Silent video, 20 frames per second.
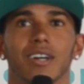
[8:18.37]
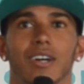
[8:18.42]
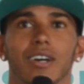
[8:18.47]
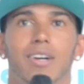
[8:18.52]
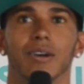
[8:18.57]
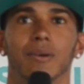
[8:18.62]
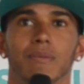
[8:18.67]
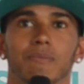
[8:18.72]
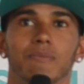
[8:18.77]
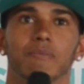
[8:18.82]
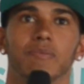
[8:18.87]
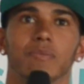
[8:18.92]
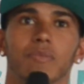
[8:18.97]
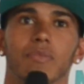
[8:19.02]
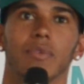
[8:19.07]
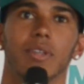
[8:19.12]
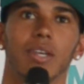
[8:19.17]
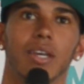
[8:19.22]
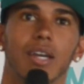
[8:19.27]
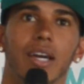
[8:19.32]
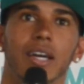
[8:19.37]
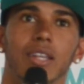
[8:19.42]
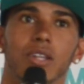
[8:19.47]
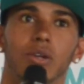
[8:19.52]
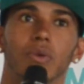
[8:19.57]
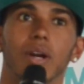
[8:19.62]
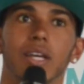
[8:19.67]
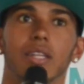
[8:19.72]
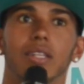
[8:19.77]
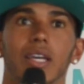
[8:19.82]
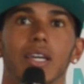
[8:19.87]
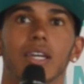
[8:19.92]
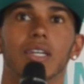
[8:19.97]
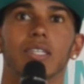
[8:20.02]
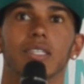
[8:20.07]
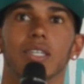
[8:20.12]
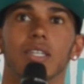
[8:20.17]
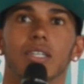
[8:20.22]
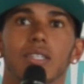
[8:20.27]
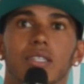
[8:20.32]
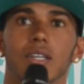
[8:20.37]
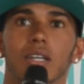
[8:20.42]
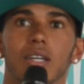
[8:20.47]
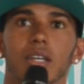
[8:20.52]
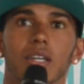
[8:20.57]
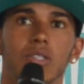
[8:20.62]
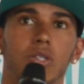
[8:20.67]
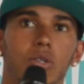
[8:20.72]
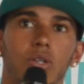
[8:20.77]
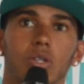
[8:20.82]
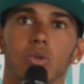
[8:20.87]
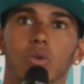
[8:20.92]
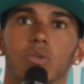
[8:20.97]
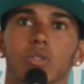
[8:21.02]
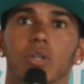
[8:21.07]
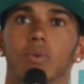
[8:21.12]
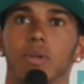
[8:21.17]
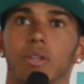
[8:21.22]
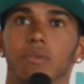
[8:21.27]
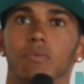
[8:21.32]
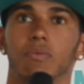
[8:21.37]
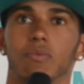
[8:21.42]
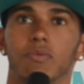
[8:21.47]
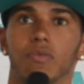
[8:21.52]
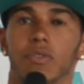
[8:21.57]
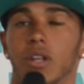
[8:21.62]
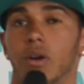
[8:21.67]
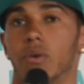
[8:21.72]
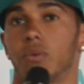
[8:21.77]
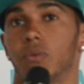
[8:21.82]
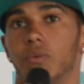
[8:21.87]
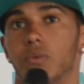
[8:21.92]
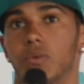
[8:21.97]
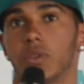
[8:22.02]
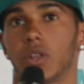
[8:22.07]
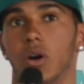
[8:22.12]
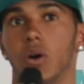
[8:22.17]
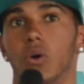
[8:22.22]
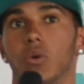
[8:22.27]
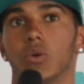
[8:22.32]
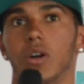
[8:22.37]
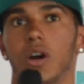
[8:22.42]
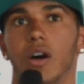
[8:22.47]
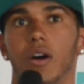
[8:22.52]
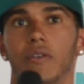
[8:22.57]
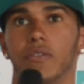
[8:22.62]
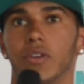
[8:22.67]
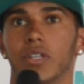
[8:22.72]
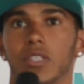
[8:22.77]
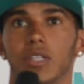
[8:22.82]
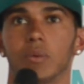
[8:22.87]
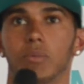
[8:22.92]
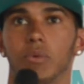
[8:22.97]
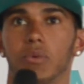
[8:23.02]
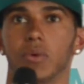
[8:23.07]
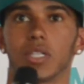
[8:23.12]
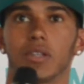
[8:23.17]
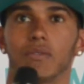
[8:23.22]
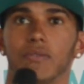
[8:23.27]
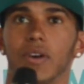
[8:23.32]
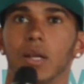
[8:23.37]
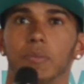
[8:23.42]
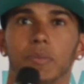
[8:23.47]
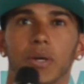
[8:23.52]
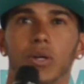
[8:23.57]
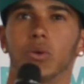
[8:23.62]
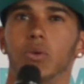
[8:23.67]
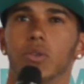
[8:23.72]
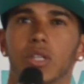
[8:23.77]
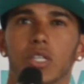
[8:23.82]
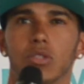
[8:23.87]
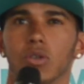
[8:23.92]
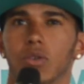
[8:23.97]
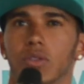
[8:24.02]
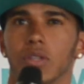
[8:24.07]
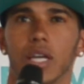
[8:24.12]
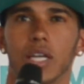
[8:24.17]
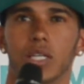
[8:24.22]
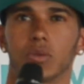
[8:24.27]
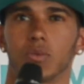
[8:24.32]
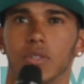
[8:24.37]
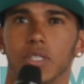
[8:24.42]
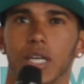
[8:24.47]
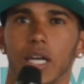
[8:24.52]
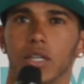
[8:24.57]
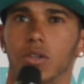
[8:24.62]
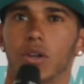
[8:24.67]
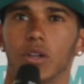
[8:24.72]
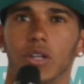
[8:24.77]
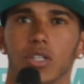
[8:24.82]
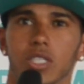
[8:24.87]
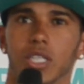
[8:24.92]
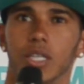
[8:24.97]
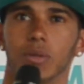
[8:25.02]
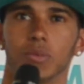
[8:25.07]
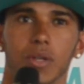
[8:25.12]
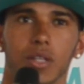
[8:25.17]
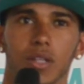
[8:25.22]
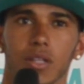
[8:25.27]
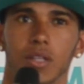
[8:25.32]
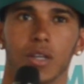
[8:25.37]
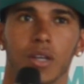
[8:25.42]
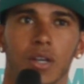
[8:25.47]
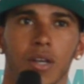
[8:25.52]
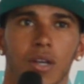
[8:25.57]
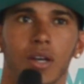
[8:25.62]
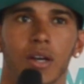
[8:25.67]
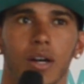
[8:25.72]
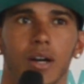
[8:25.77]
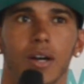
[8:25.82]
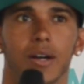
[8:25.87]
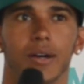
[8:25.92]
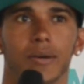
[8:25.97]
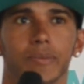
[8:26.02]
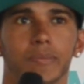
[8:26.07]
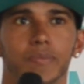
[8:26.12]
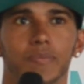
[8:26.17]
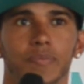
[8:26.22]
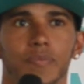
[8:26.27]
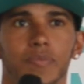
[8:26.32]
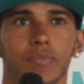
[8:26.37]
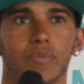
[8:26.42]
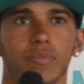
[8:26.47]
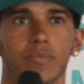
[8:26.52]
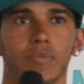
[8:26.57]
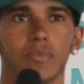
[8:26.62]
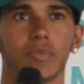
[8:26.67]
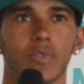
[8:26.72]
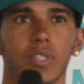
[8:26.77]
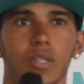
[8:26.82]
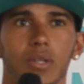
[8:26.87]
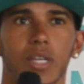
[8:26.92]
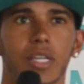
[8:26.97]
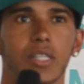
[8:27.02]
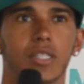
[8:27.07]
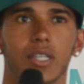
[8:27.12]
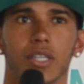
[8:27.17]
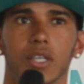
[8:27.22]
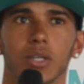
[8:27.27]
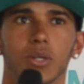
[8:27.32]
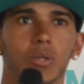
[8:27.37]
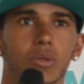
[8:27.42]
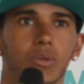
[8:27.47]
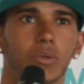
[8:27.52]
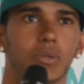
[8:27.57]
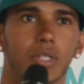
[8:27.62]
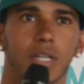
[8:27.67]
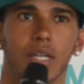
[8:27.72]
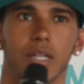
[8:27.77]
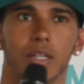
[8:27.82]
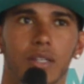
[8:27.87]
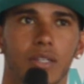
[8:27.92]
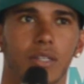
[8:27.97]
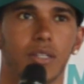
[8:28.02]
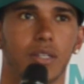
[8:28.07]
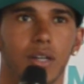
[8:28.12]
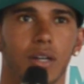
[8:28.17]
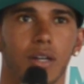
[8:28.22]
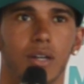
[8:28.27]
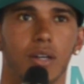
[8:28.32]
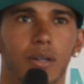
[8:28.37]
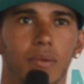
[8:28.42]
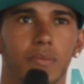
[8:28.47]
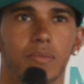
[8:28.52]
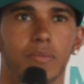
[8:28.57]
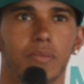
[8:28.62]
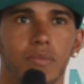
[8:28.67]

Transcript: Um, and the great thing is that it's, it's, it's, also with you know the whole car. For example, we're developing all these new things with technology, with um, ECUs and um,